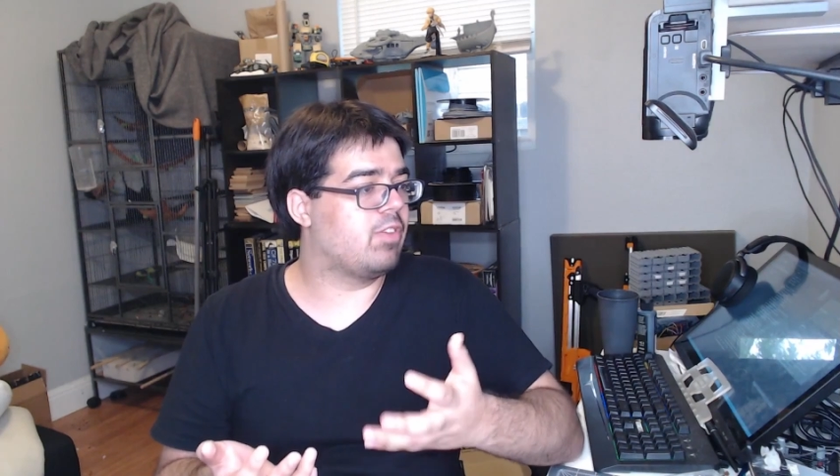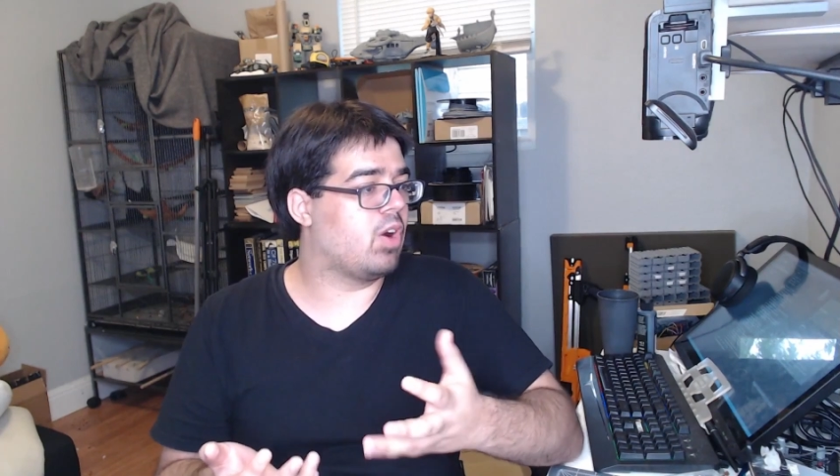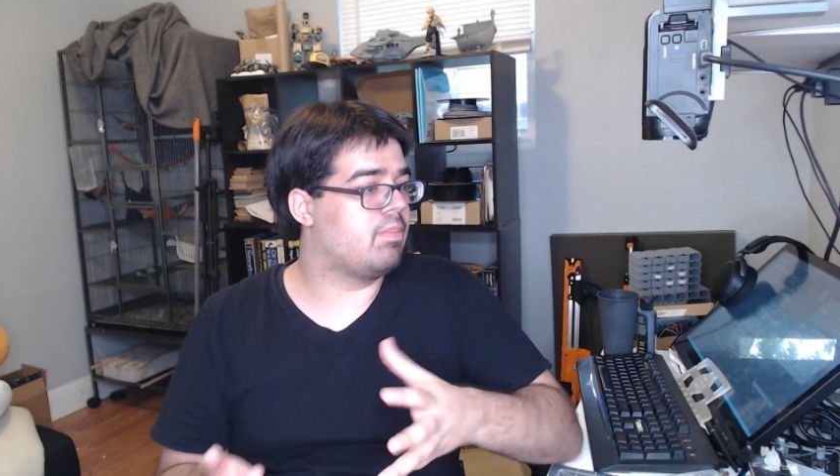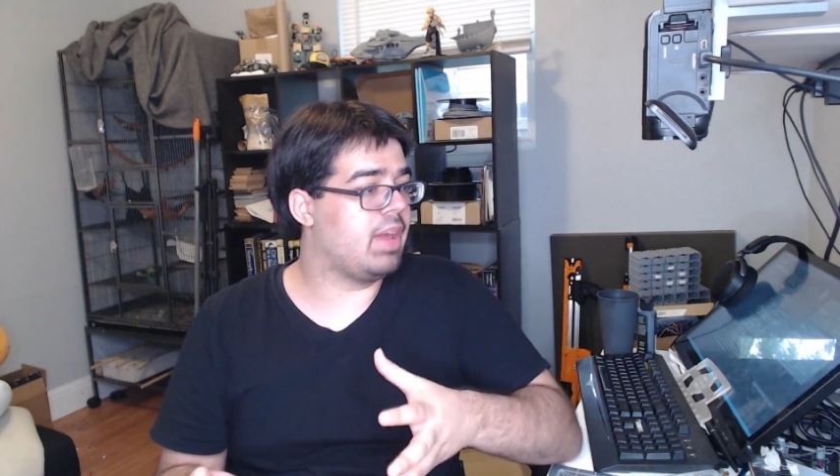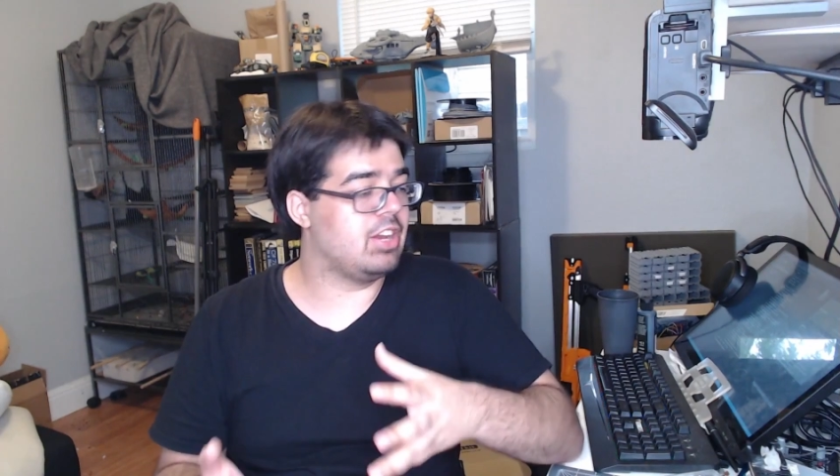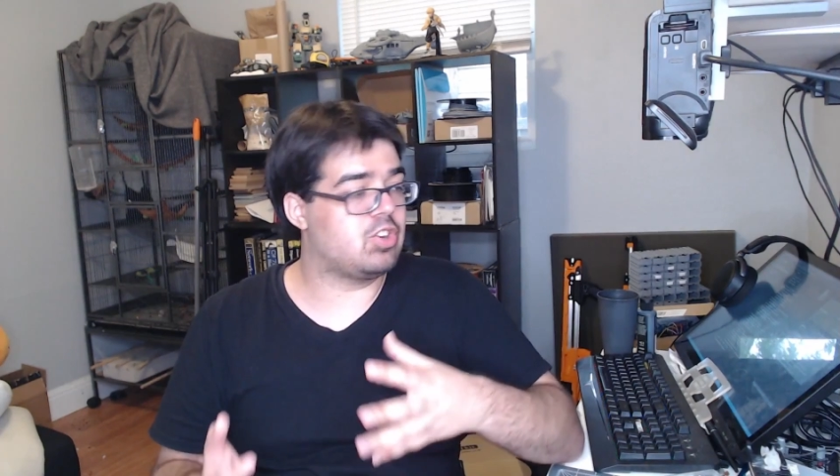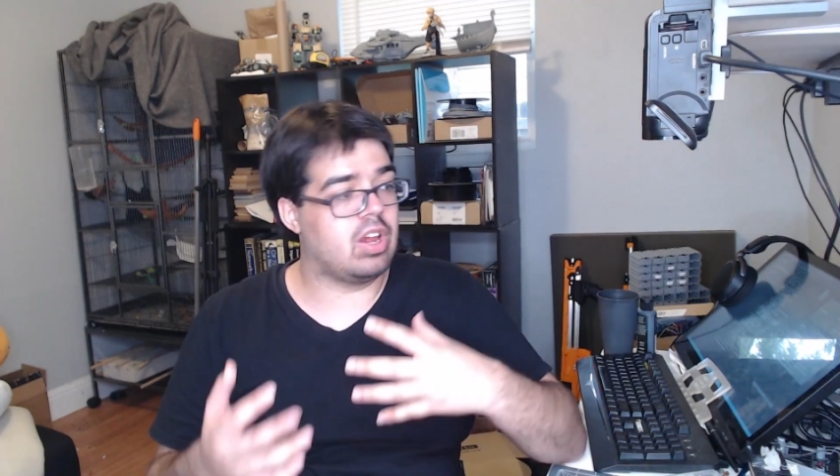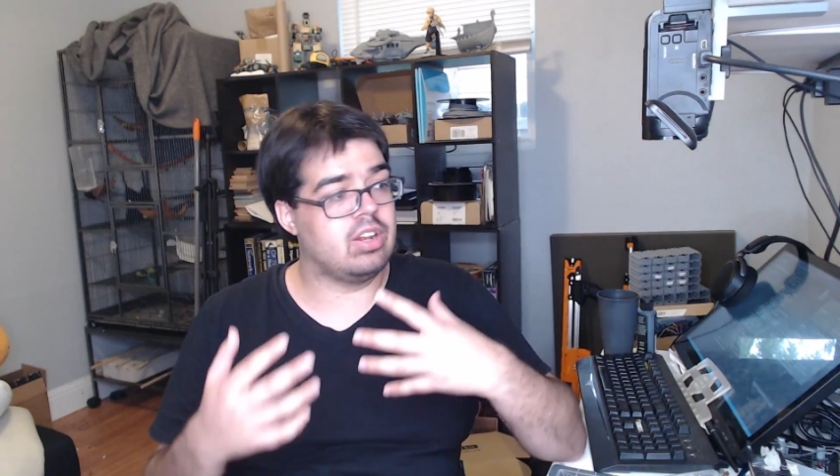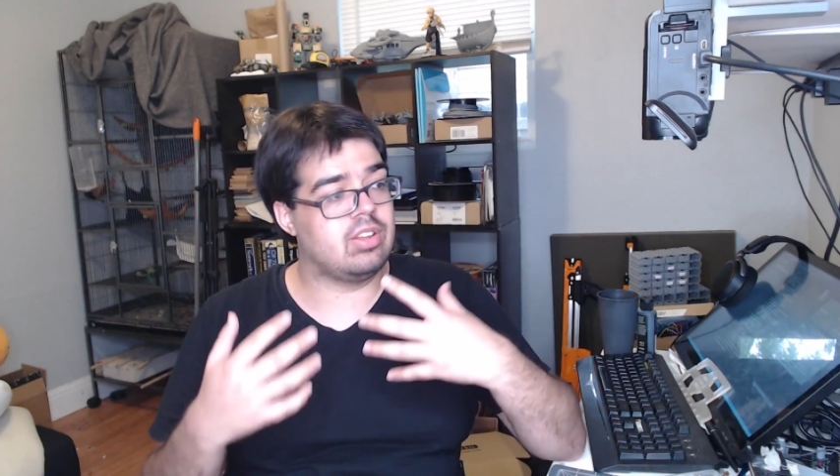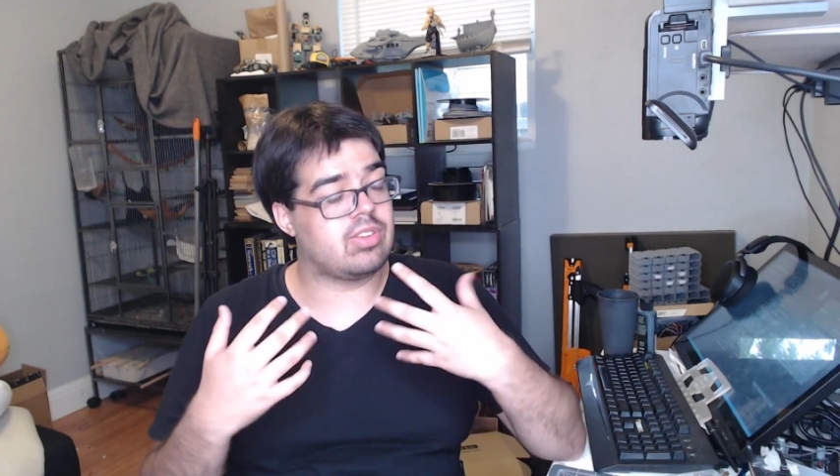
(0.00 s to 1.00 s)
on
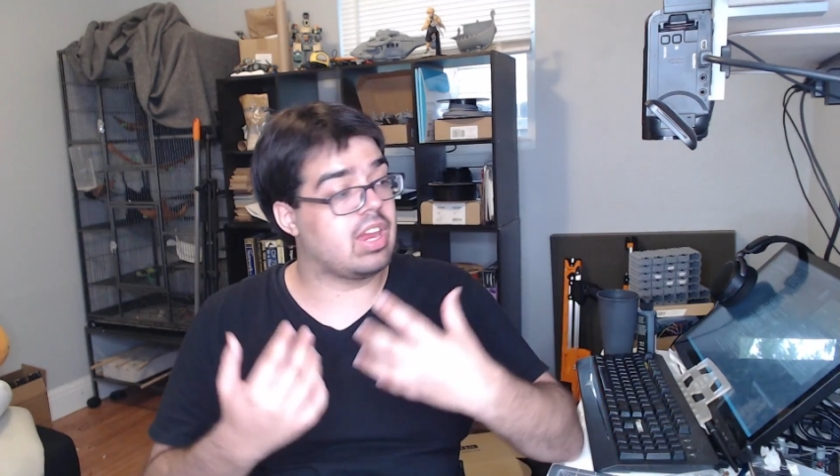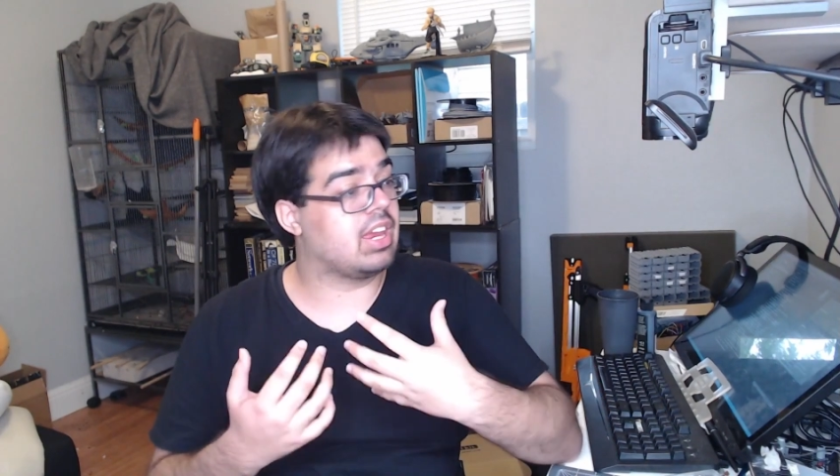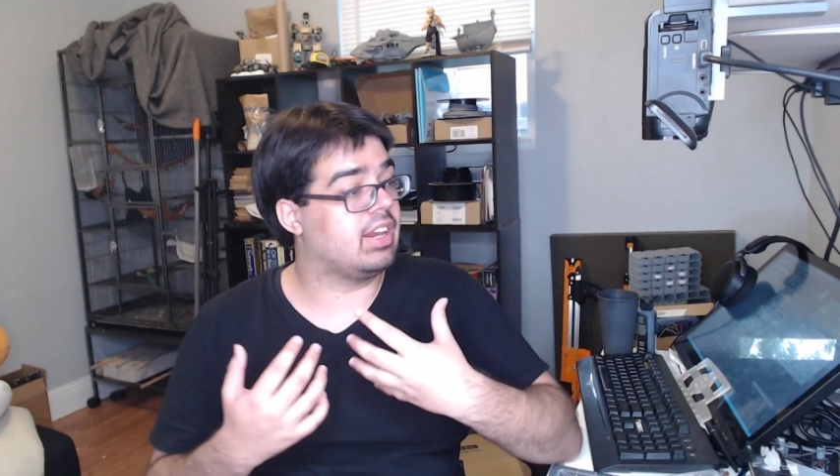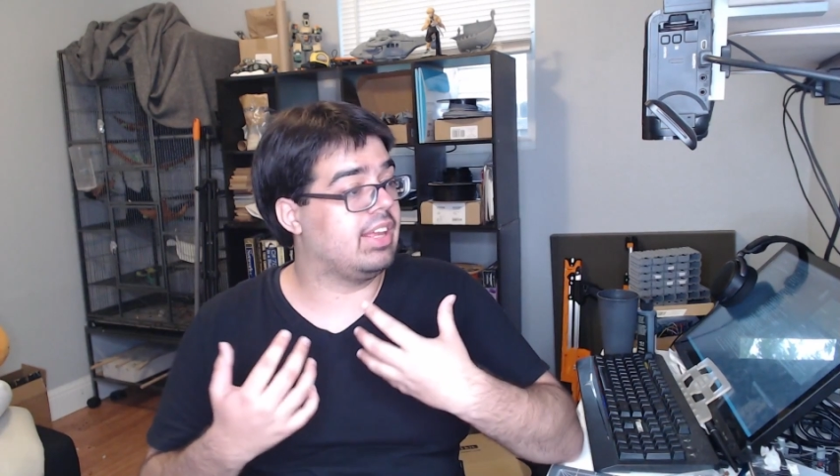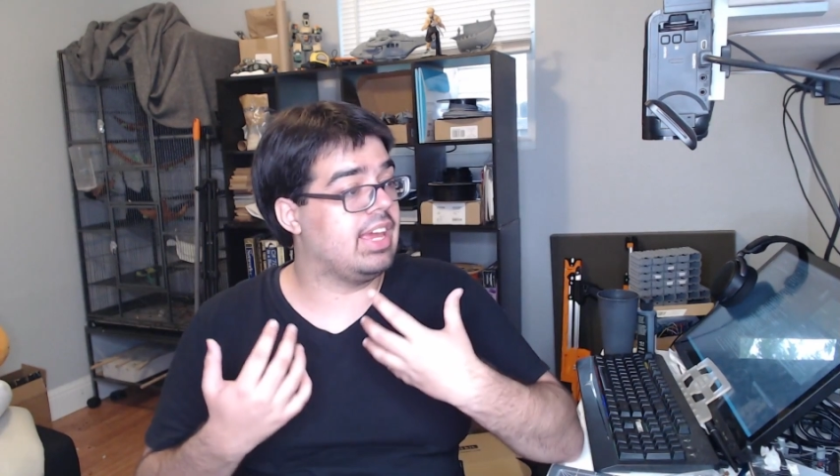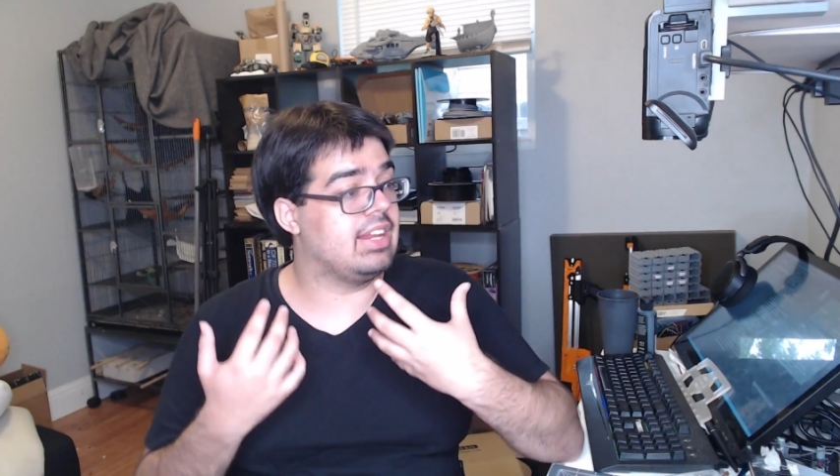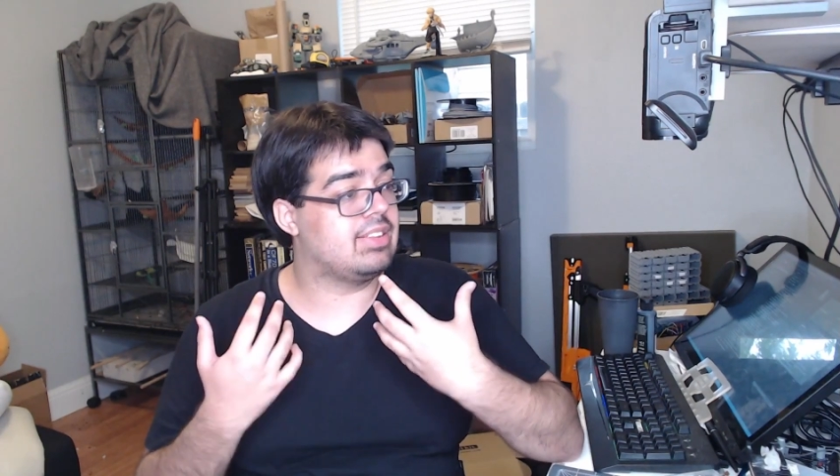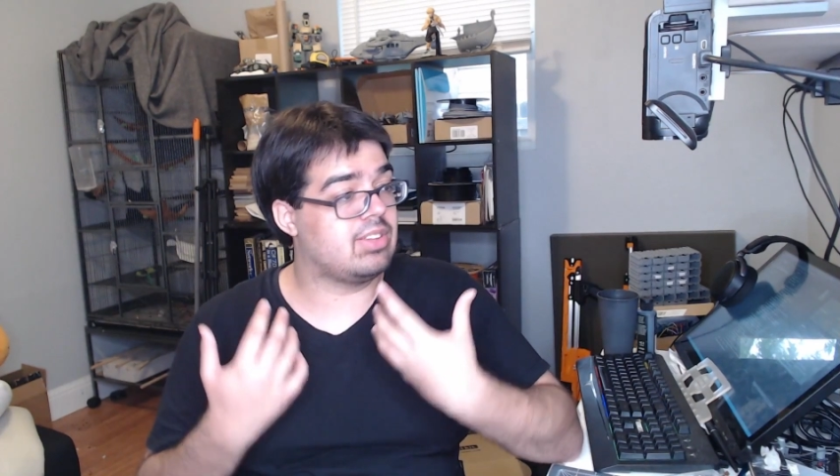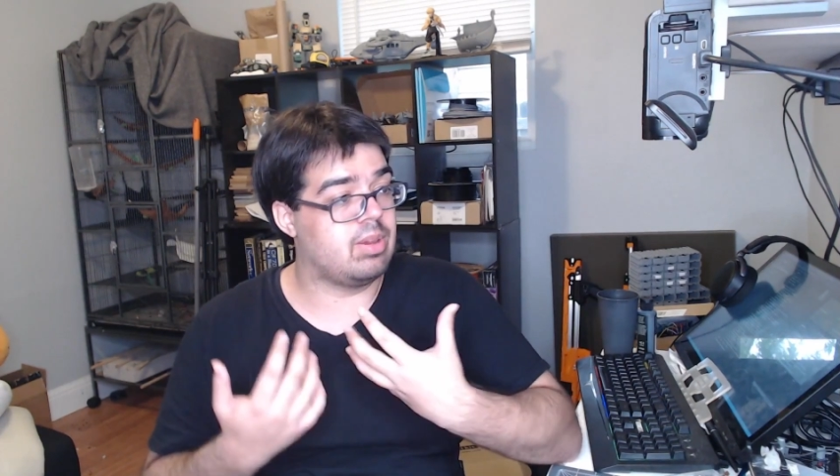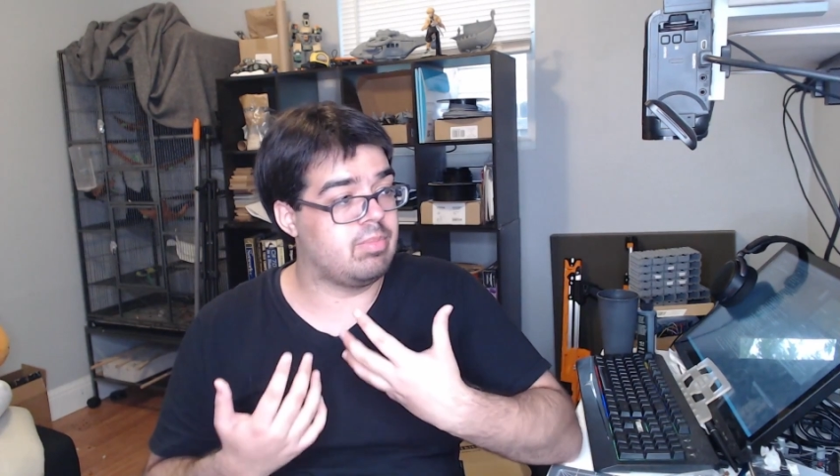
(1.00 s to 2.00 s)
Patreon so I can get
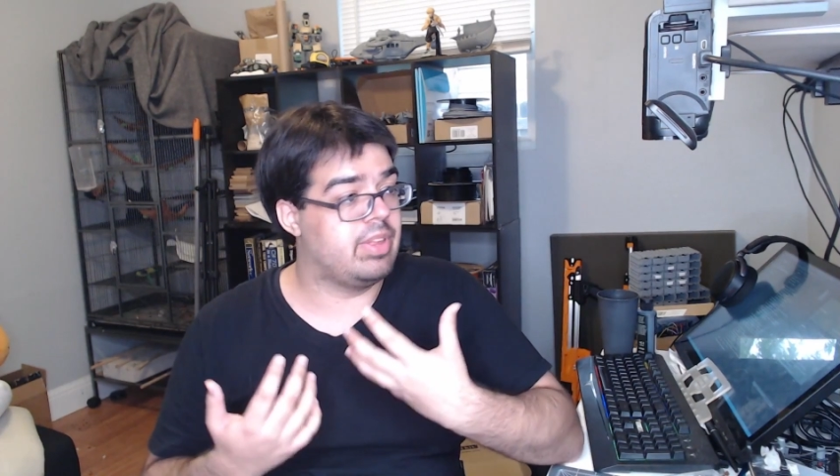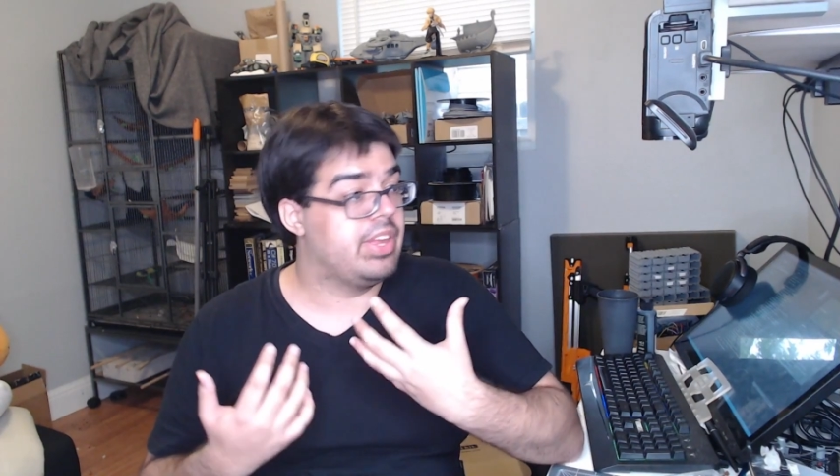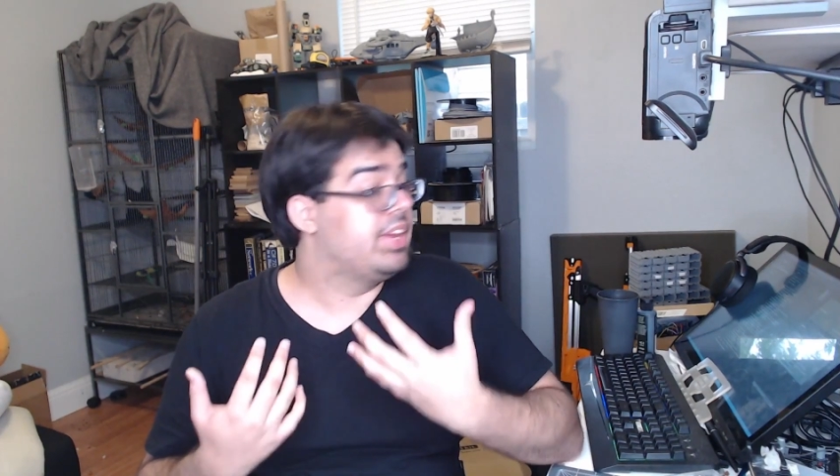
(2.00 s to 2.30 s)
some,